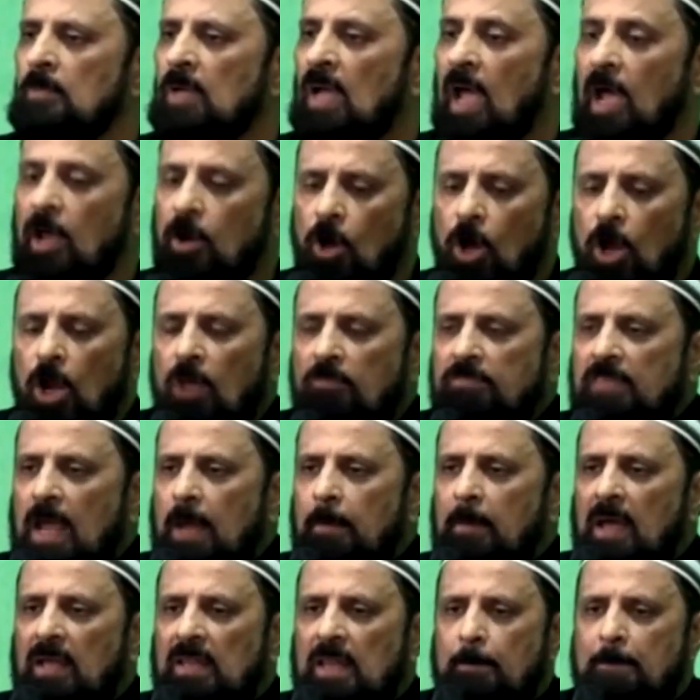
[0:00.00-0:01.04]
And all of
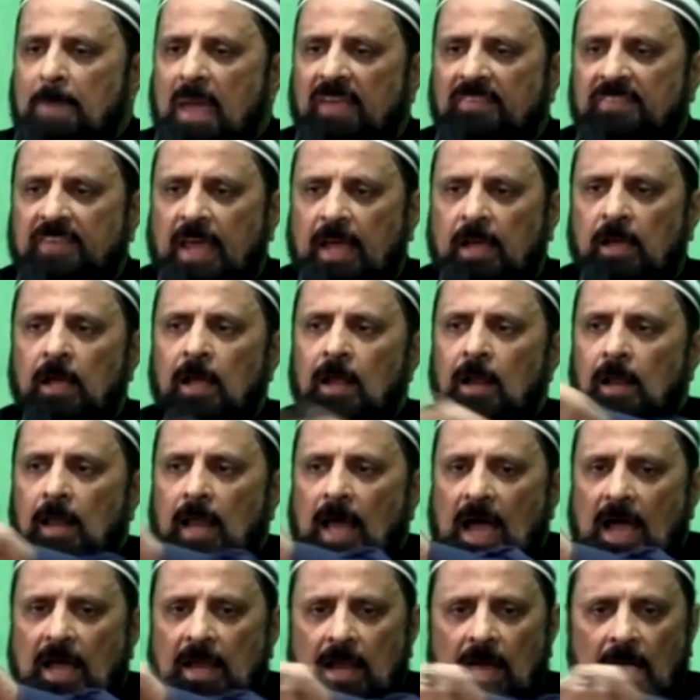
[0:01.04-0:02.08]
them have the basic,
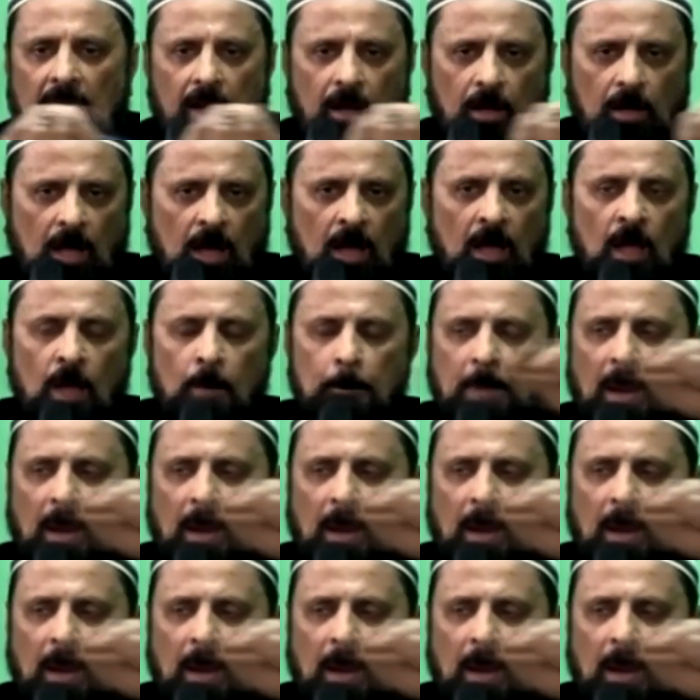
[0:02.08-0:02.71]
la ilaha illallah.